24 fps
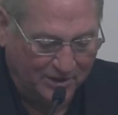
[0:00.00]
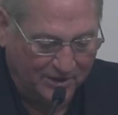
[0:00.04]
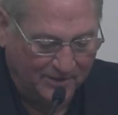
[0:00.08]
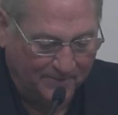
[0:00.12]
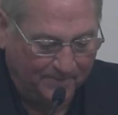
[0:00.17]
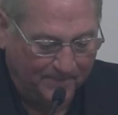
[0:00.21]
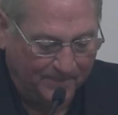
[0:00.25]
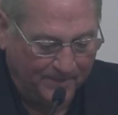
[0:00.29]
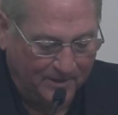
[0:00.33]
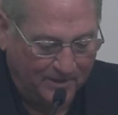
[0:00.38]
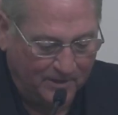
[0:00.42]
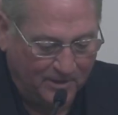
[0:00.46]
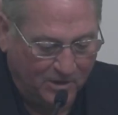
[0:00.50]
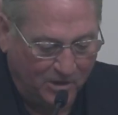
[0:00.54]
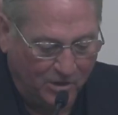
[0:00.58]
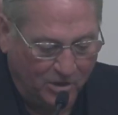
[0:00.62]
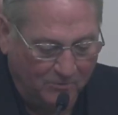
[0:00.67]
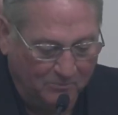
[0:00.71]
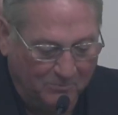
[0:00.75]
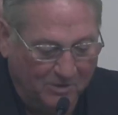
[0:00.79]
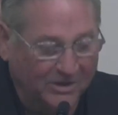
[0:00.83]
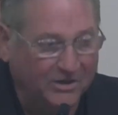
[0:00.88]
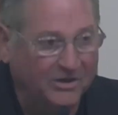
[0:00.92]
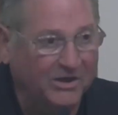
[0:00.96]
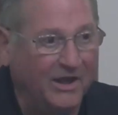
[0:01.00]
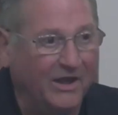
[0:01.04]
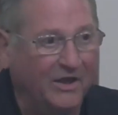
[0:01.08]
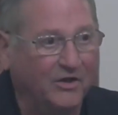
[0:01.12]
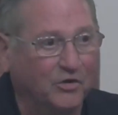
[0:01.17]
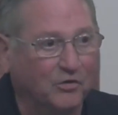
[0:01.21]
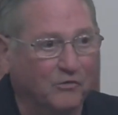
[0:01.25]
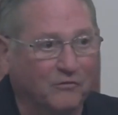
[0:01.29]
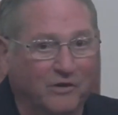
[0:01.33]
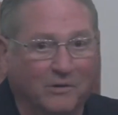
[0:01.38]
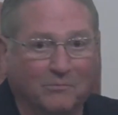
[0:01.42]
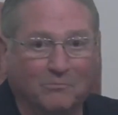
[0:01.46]
uh, on Monday,
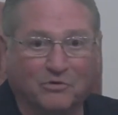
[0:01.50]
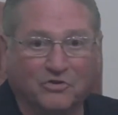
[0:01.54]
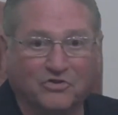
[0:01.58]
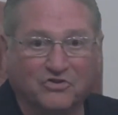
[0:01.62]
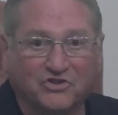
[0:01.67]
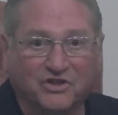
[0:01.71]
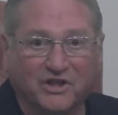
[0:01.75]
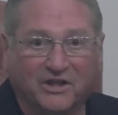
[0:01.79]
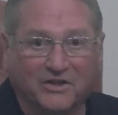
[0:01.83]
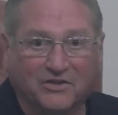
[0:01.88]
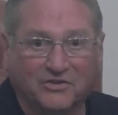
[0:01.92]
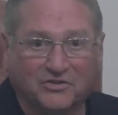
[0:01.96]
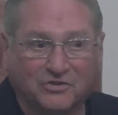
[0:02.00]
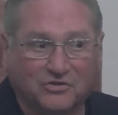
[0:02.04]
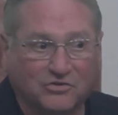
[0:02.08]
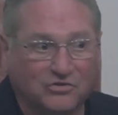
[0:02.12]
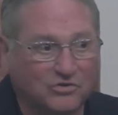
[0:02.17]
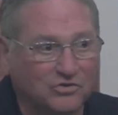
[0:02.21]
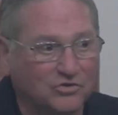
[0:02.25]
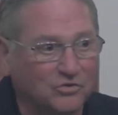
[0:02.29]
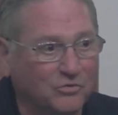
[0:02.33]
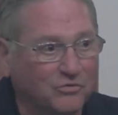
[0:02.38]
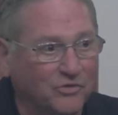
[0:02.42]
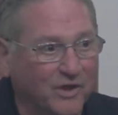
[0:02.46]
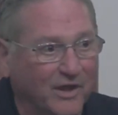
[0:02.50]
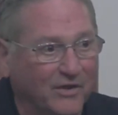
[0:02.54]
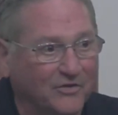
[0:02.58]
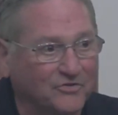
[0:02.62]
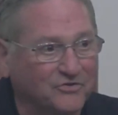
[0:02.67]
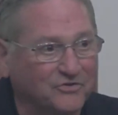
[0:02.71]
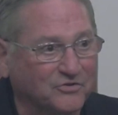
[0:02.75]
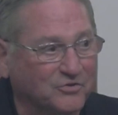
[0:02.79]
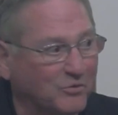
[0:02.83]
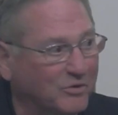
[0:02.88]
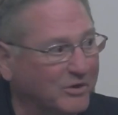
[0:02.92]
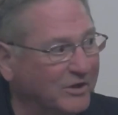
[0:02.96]
November 6th,
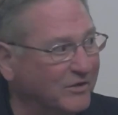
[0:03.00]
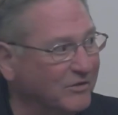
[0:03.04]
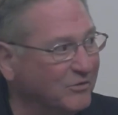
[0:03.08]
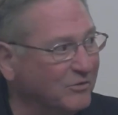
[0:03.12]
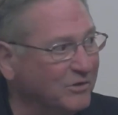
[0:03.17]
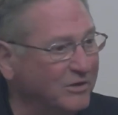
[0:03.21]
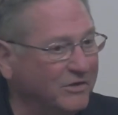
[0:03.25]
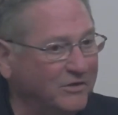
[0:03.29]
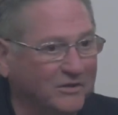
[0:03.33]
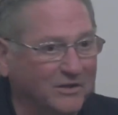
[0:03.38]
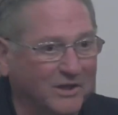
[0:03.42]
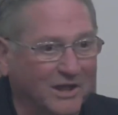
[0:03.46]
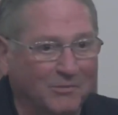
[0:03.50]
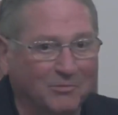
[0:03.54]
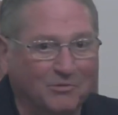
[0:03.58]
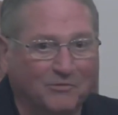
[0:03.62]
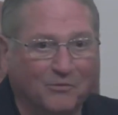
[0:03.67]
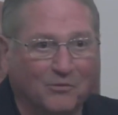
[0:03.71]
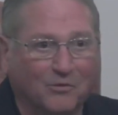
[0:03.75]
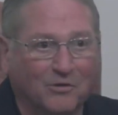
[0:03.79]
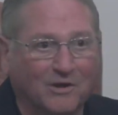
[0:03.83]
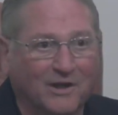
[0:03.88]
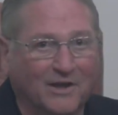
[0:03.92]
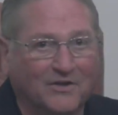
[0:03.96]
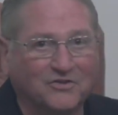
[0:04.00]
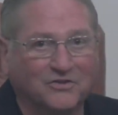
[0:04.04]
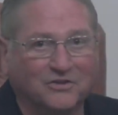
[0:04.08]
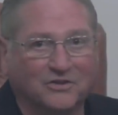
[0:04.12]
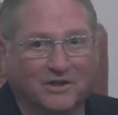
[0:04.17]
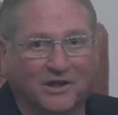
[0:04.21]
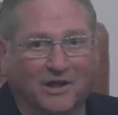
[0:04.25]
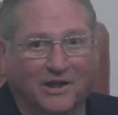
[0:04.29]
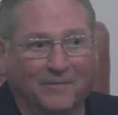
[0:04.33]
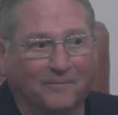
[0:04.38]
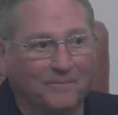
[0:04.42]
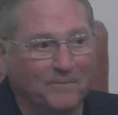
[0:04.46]
2023, the day before Election
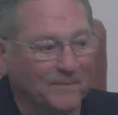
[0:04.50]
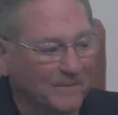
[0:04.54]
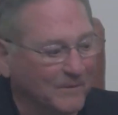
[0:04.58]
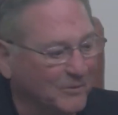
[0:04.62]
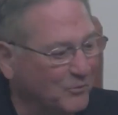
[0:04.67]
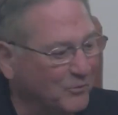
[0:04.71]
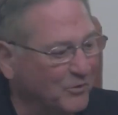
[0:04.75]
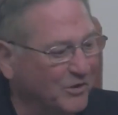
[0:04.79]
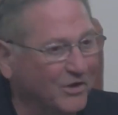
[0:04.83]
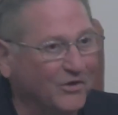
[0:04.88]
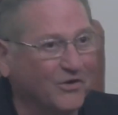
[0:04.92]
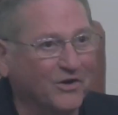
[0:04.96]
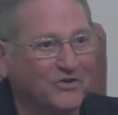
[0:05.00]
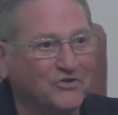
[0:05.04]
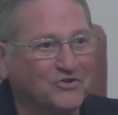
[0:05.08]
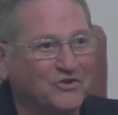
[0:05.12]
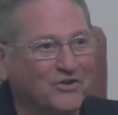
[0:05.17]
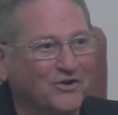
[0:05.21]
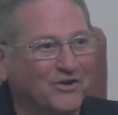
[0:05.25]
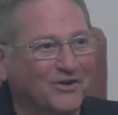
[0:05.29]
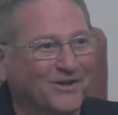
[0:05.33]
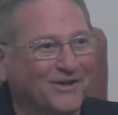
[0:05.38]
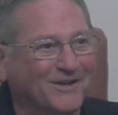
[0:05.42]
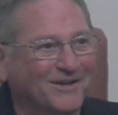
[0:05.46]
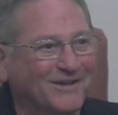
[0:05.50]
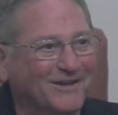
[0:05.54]
Day. We are adjourned.